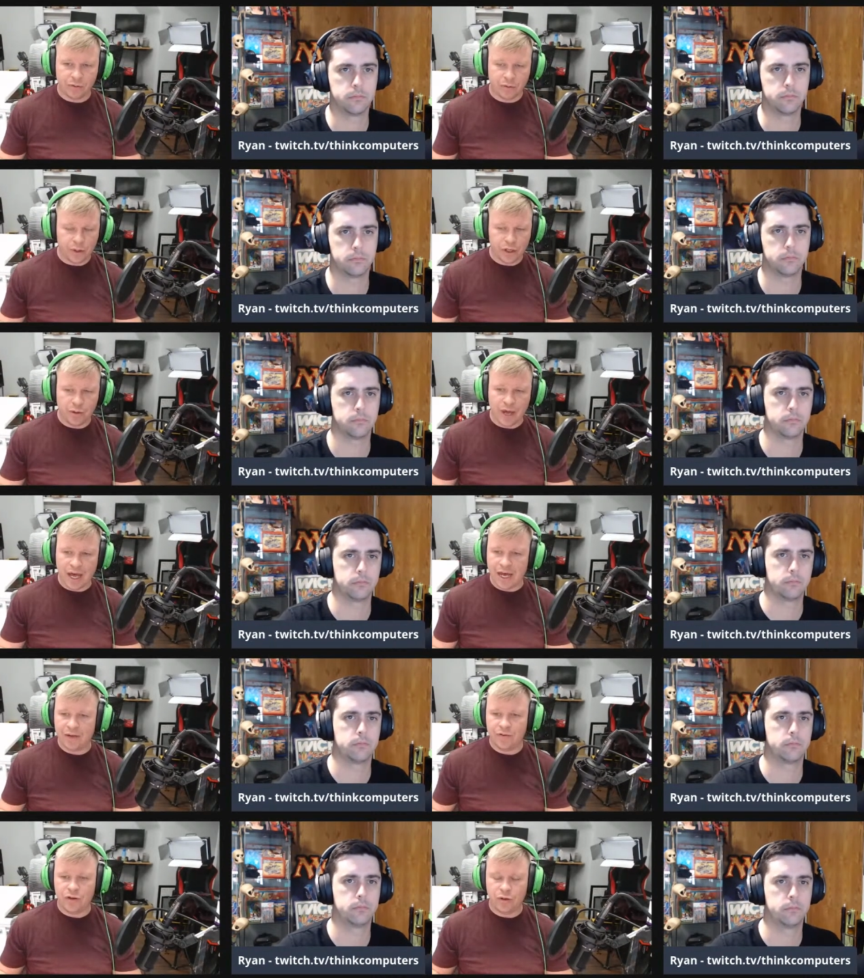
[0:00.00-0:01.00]
Speaker 1: with what you
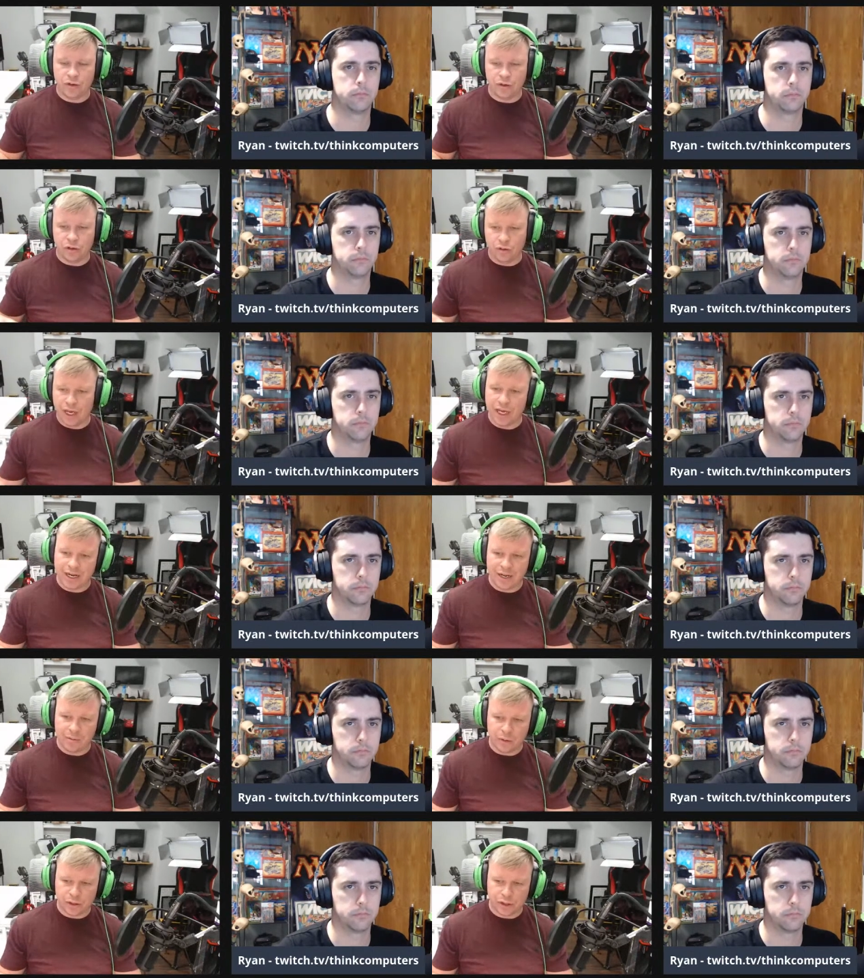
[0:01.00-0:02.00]
have. You can add
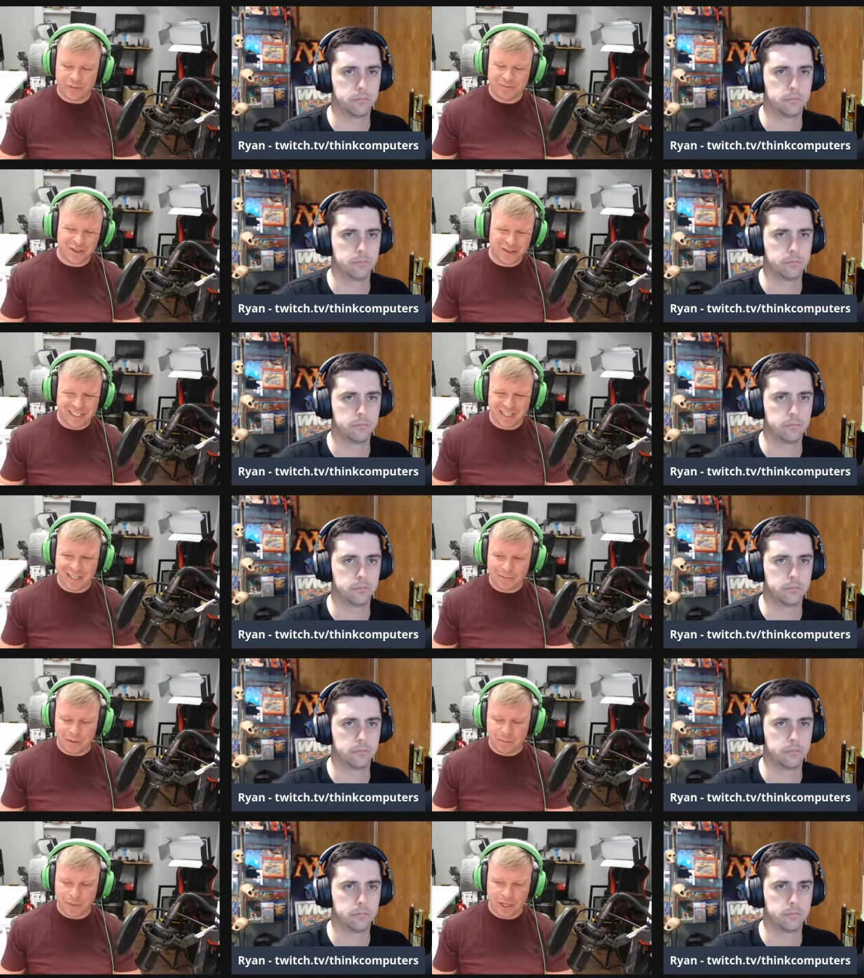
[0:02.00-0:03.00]
more strips. There is a
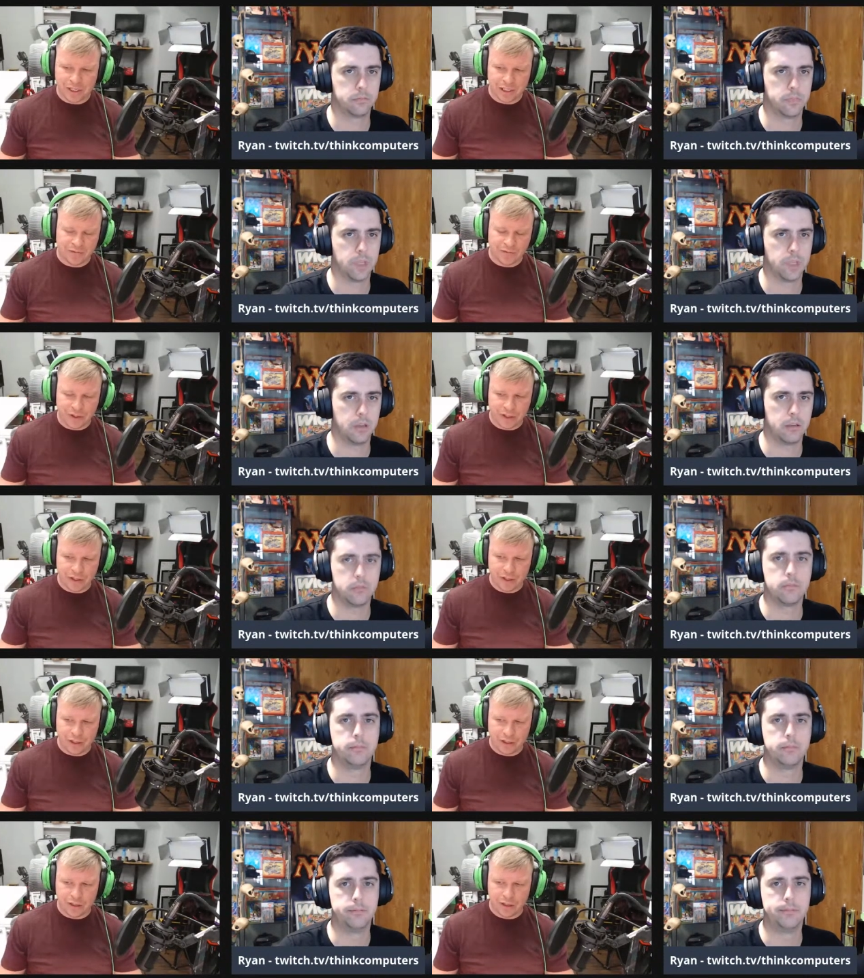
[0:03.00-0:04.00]
limit because of the,
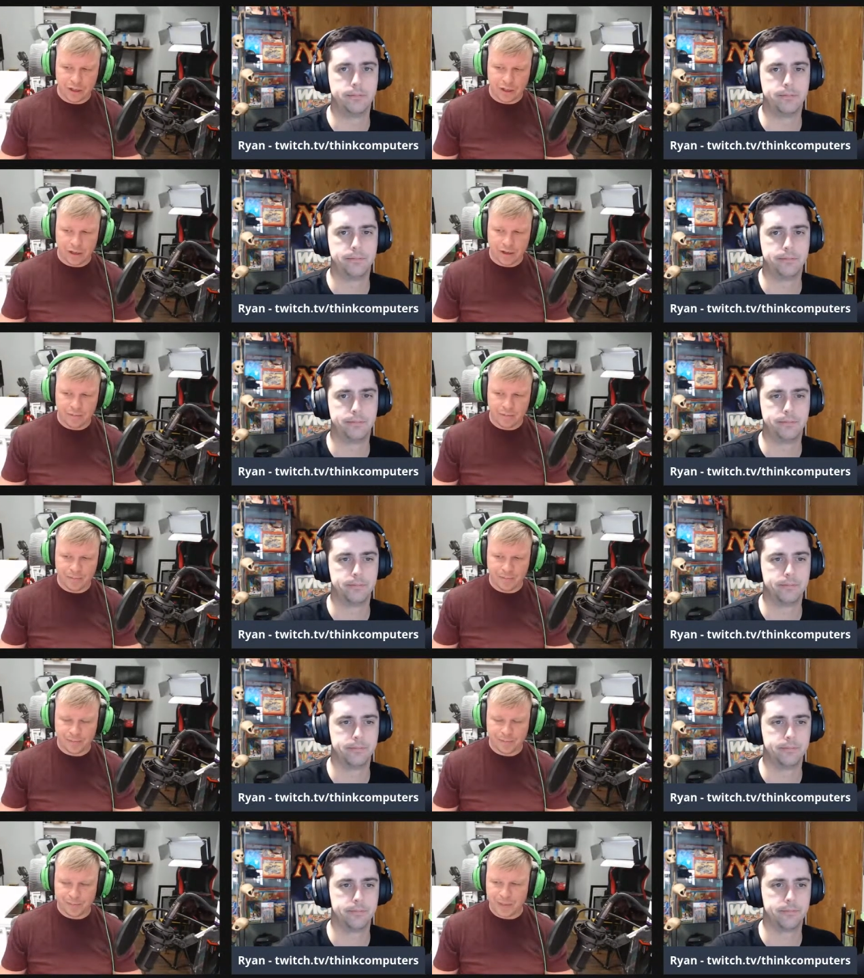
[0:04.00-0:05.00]

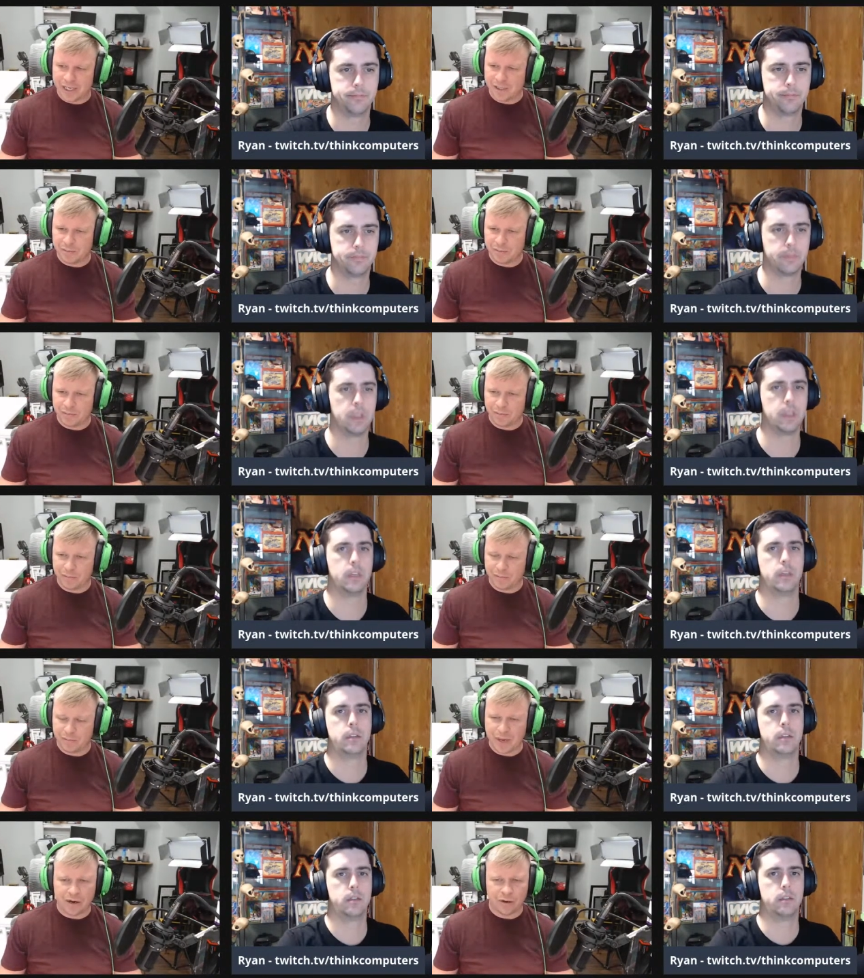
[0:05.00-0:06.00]
I guess,
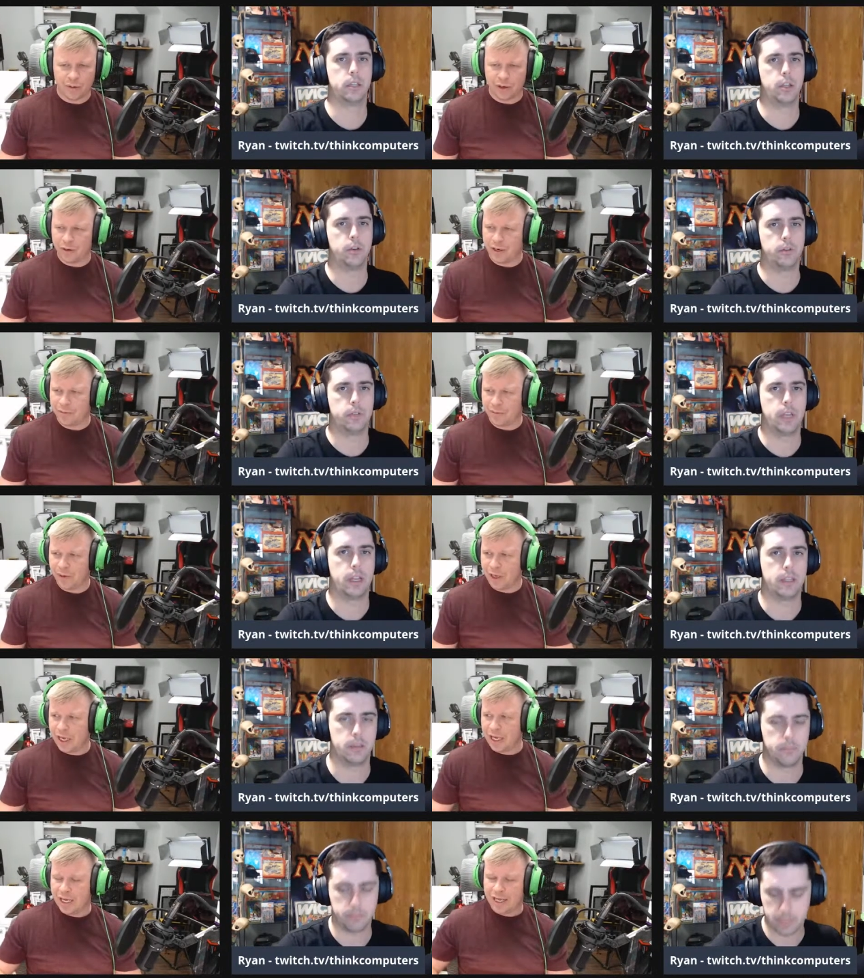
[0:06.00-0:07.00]
Speaker 2: power requirement. Yeah, the
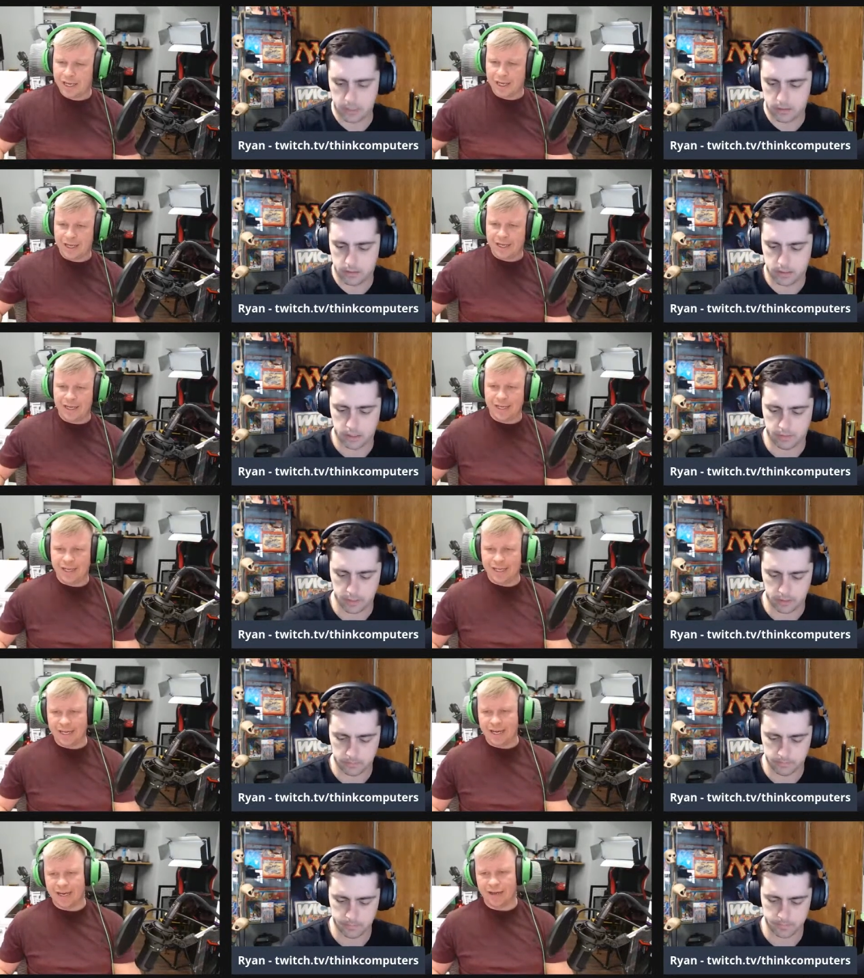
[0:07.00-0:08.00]
impedance and everything.
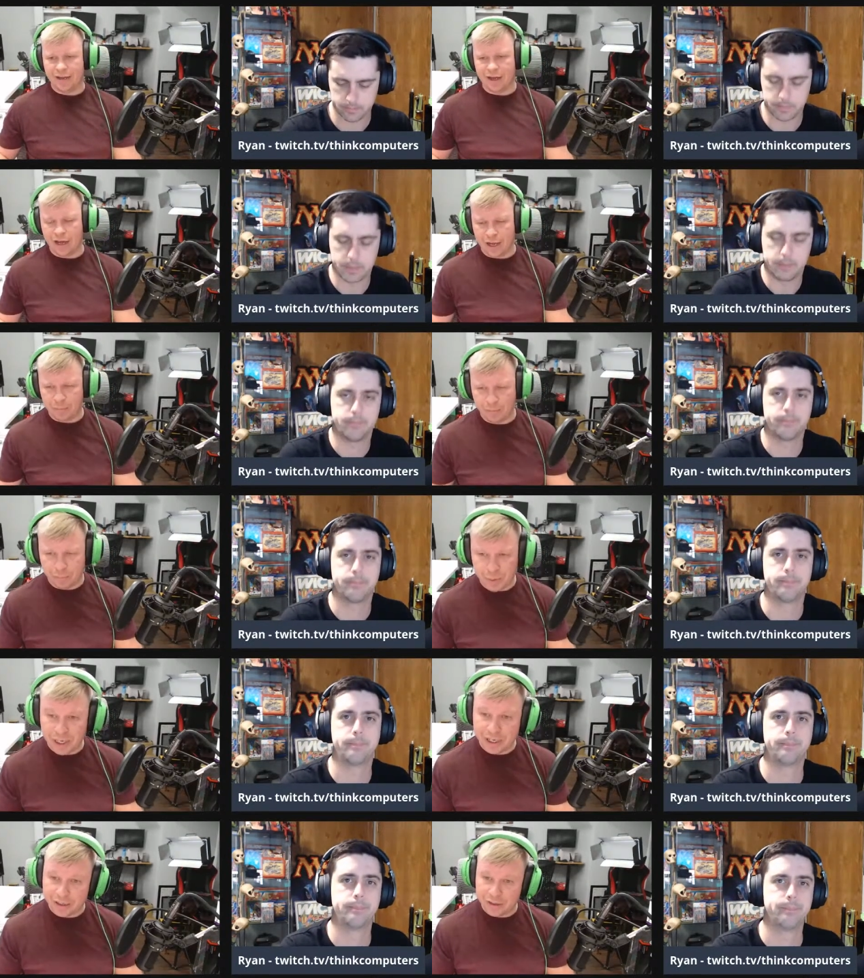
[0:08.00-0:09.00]
Speaker 1: Yeah.
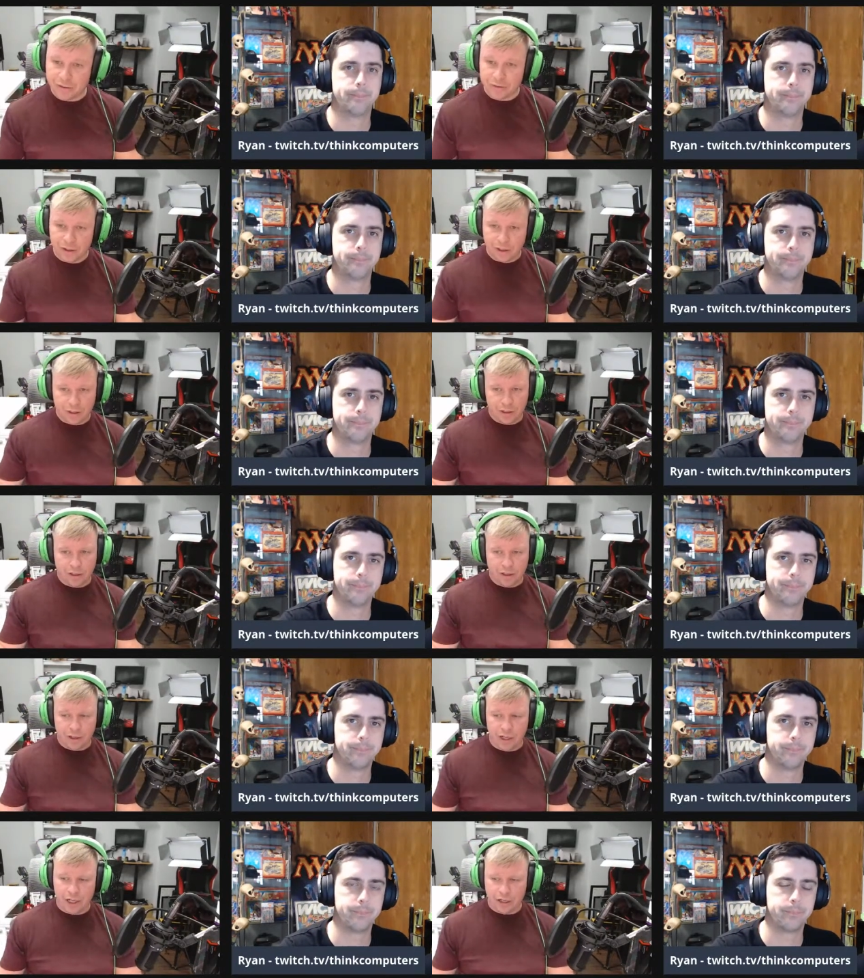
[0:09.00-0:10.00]
But
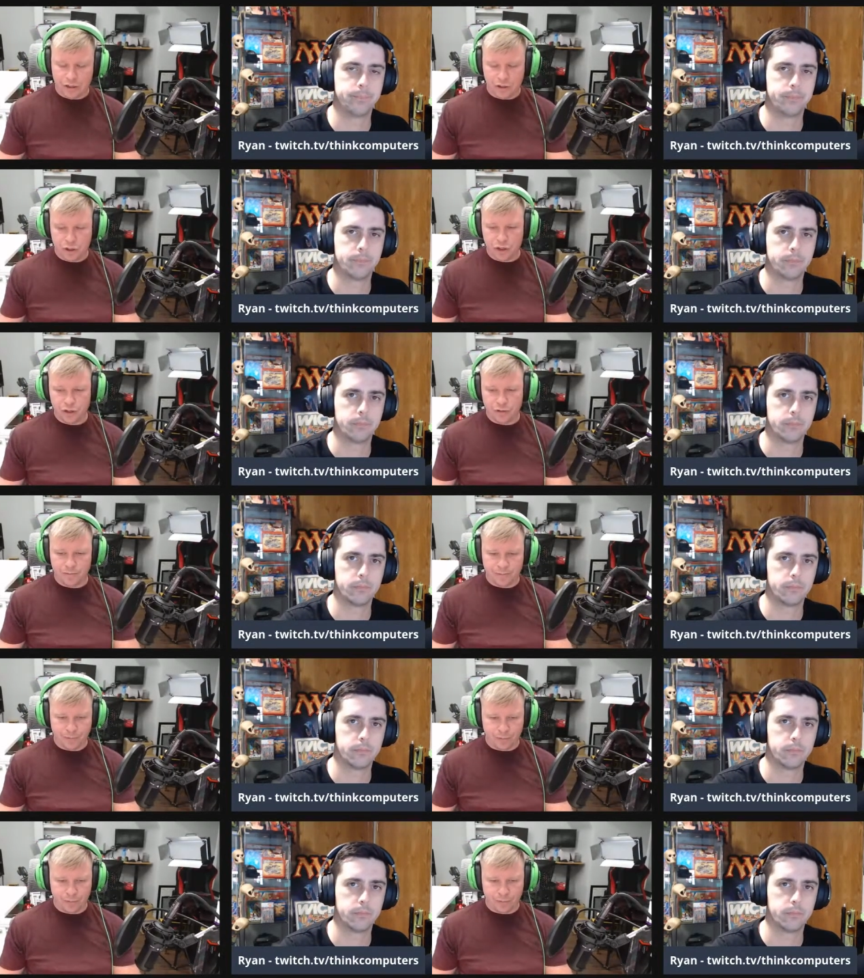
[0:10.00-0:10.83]
you should...